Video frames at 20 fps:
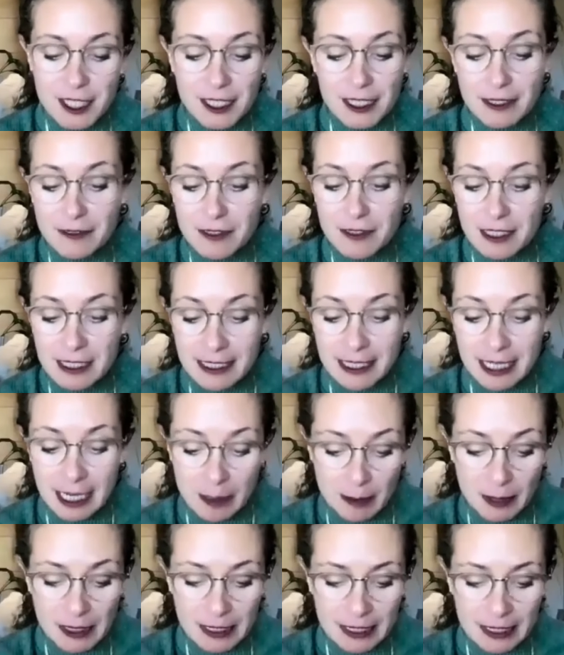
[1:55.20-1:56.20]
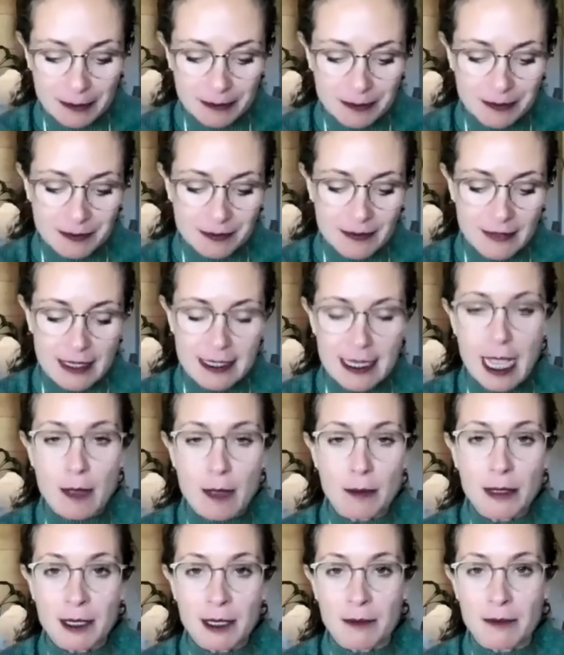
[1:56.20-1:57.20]
She lives in Denmark, is
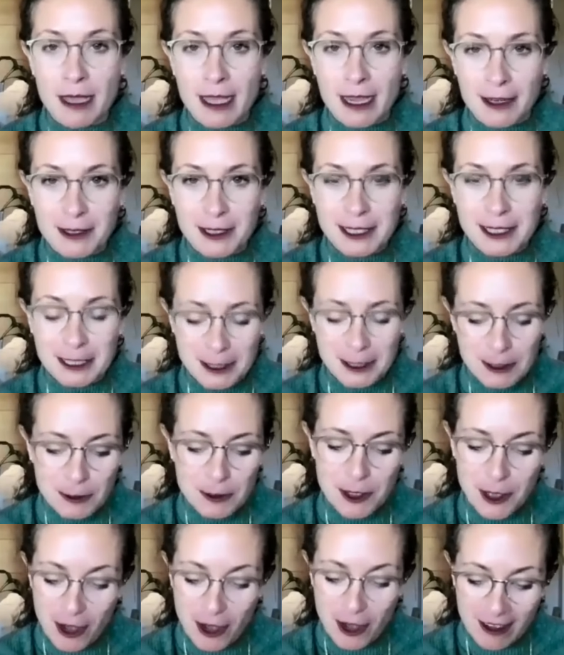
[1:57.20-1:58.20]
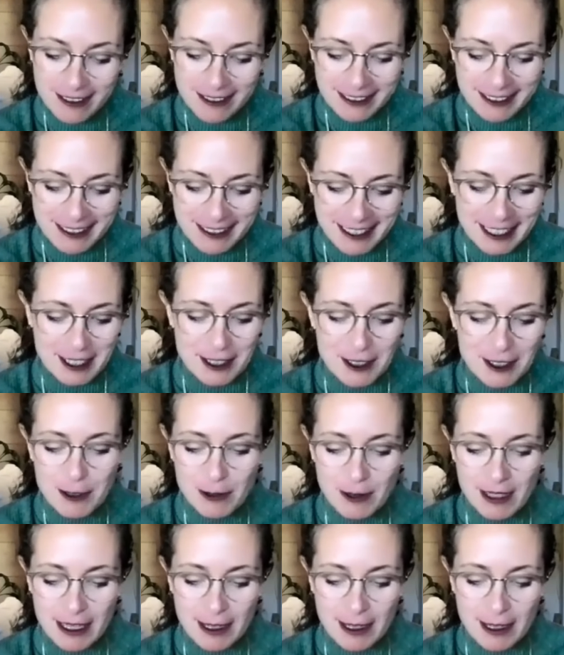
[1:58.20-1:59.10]
happily married to John since